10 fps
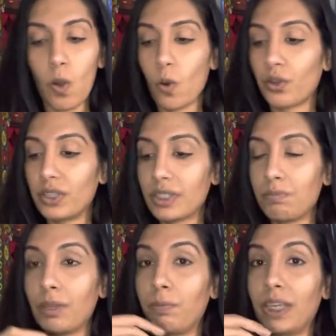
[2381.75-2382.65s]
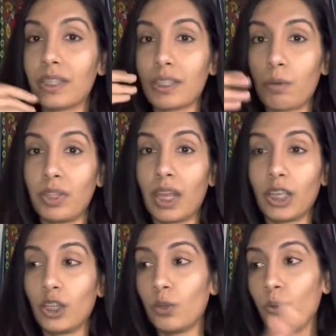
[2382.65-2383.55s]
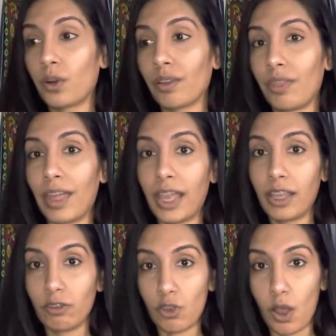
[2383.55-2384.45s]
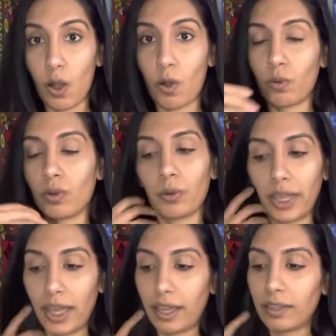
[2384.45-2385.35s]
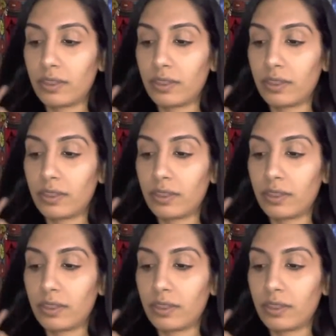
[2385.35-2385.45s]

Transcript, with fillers: or this may be someone that you or they know, okay?